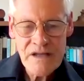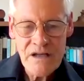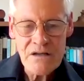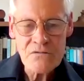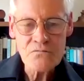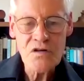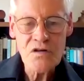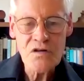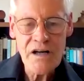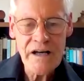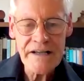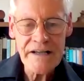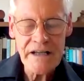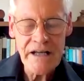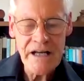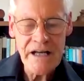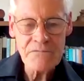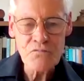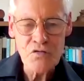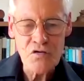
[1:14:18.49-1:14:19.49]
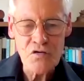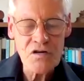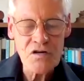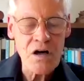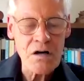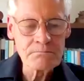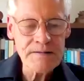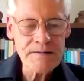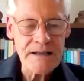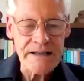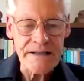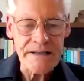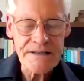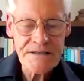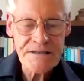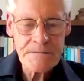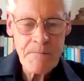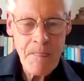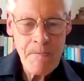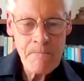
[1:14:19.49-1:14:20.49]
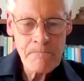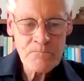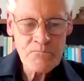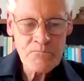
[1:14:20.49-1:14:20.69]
and wider and more complex.